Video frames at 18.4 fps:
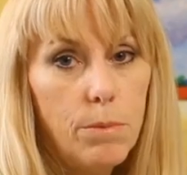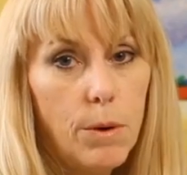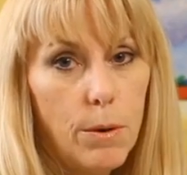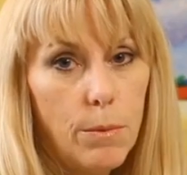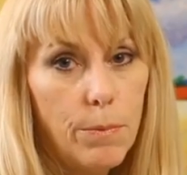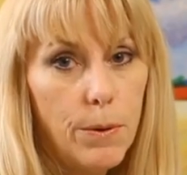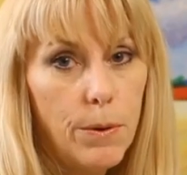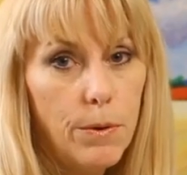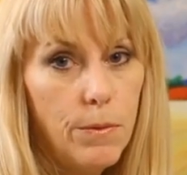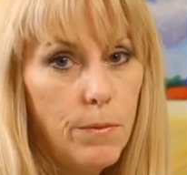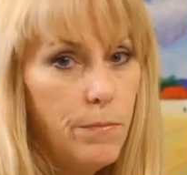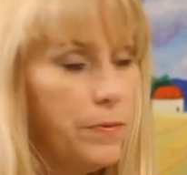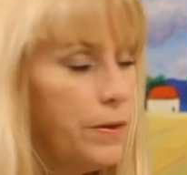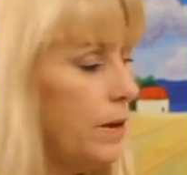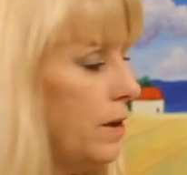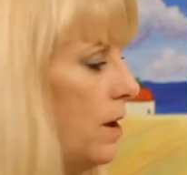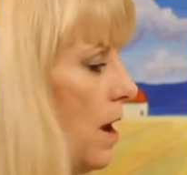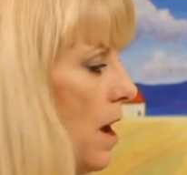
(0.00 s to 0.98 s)
and purple.
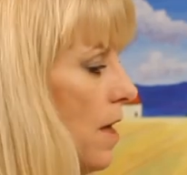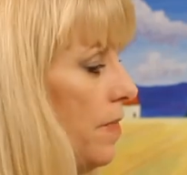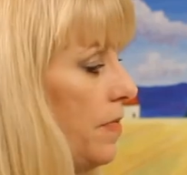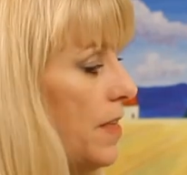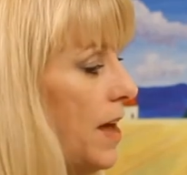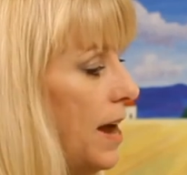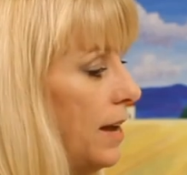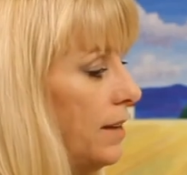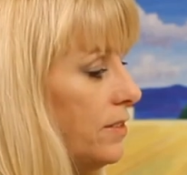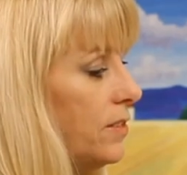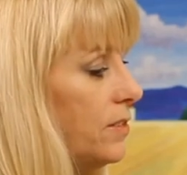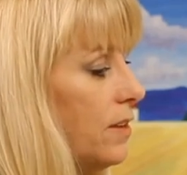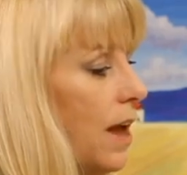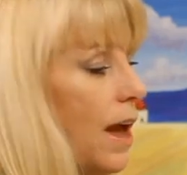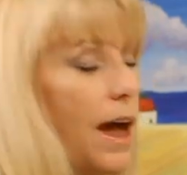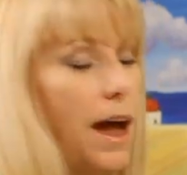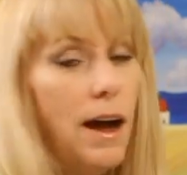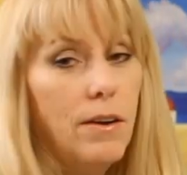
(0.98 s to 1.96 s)
And that's
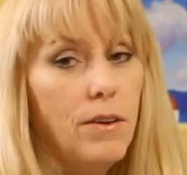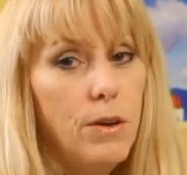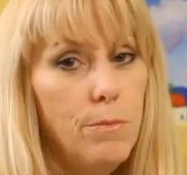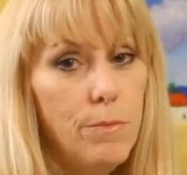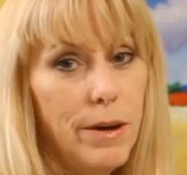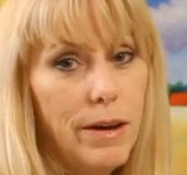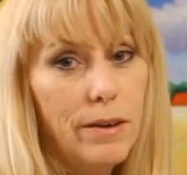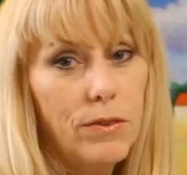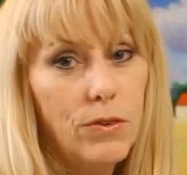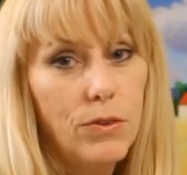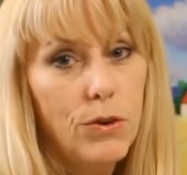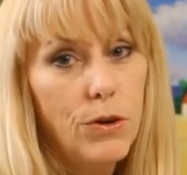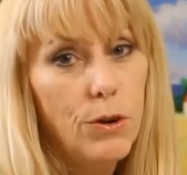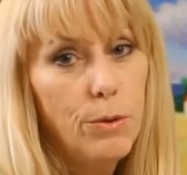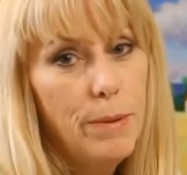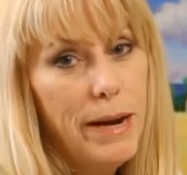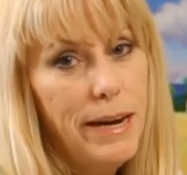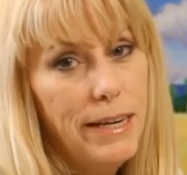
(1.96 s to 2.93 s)
how you mix
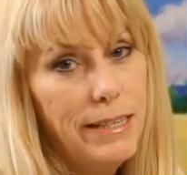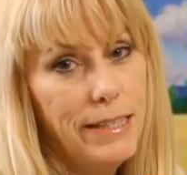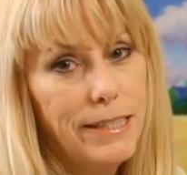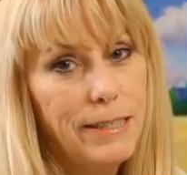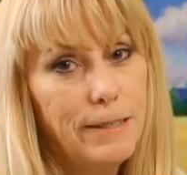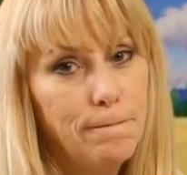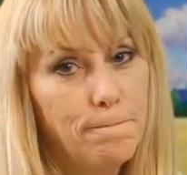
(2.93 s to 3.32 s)
your paint.